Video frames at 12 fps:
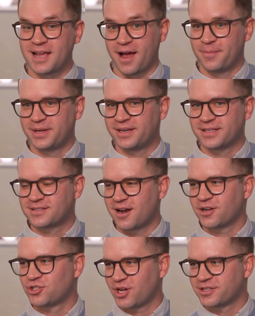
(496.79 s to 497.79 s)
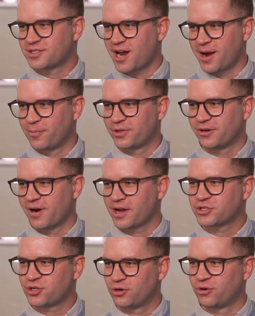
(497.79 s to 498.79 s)
Yeah, I mean, it's not just time with your
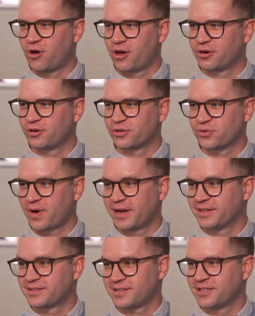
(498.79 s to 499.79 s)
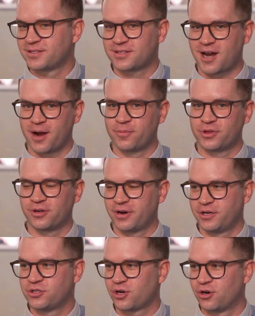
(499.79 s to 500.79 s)
external auditors, right? It's time with your
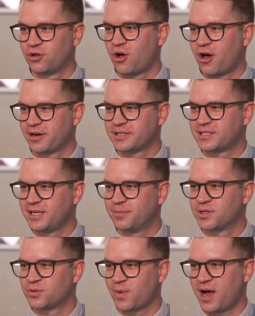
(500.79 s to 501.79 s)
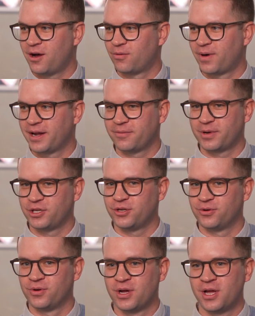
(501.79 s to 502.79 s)
internal audit team as well, right? When
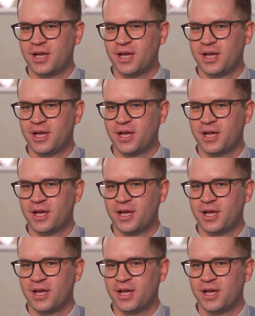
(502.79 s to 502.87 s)
you